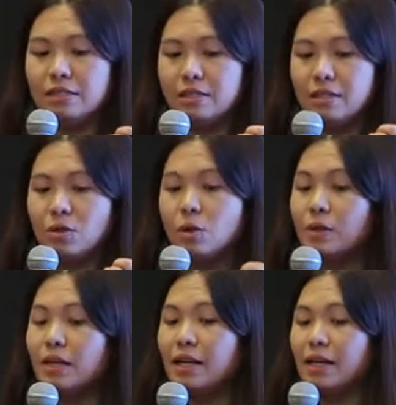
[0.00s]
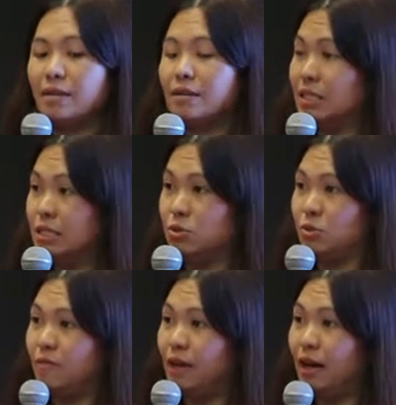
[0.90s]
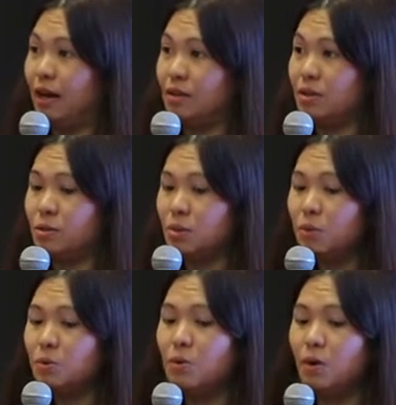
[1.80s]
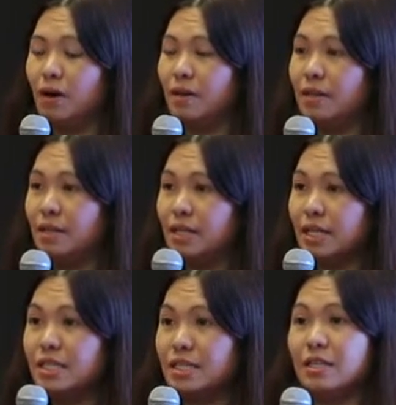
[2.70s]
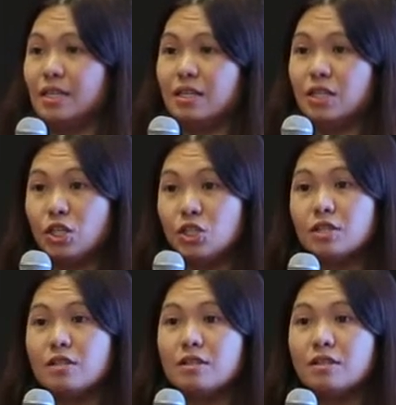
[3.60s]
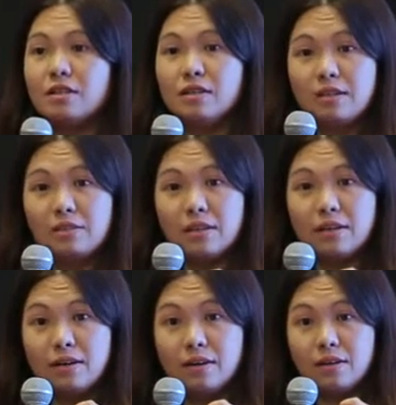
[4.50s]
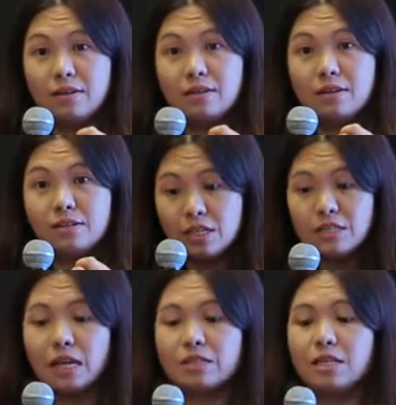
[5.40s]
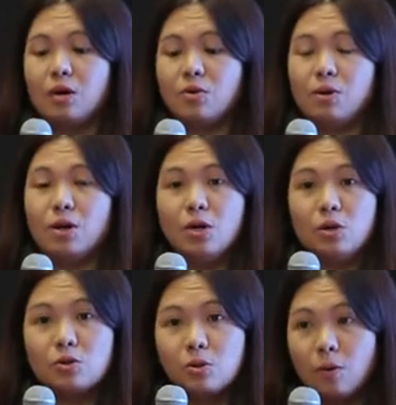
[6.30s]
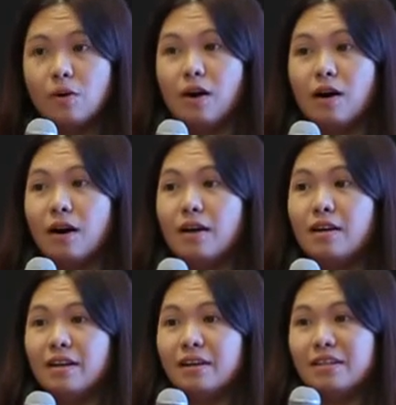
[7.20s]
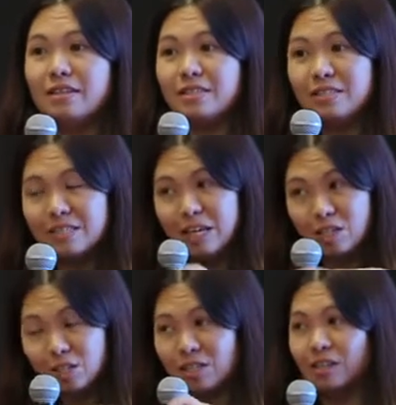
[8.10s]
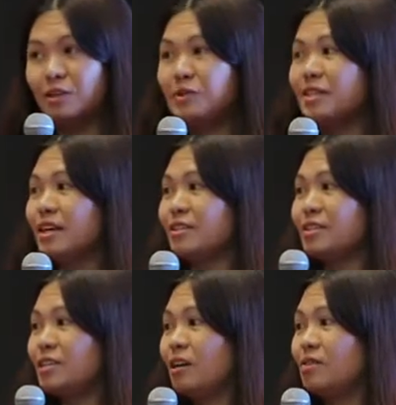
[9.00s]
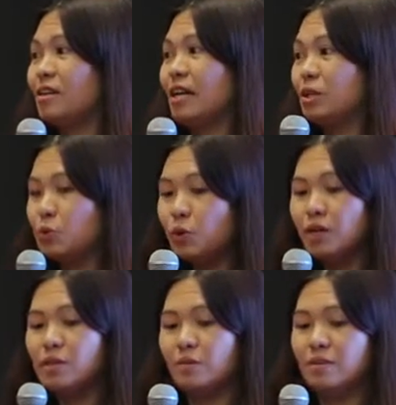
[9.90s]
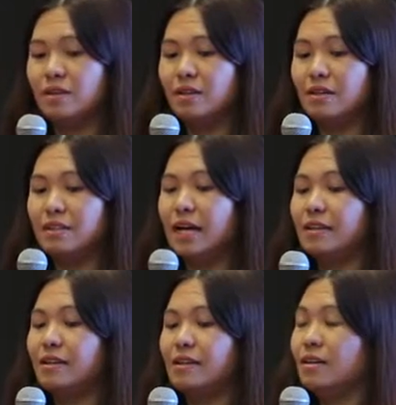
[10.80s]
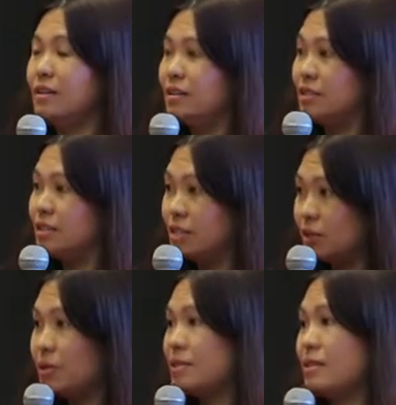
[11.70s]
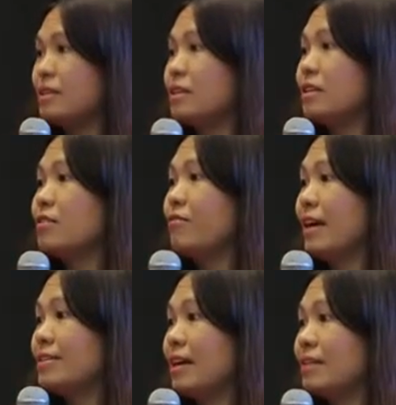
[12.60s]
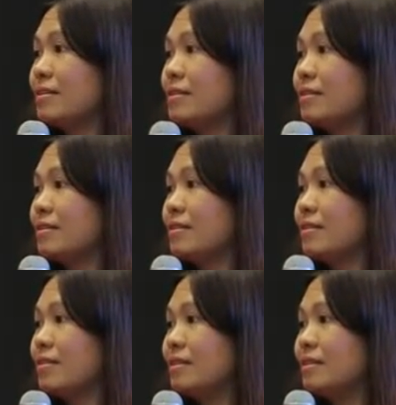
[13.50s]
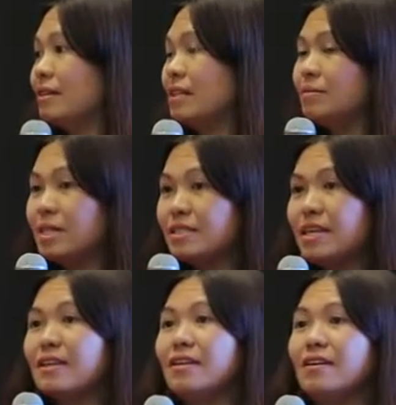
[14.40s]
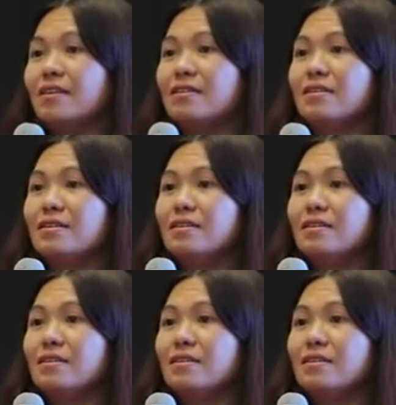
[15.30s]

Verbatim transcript: So we developed a series of supply chain solutions with this fund to help the enterprises to enhance their productivity, so that we can create some gear effect and push them to develop in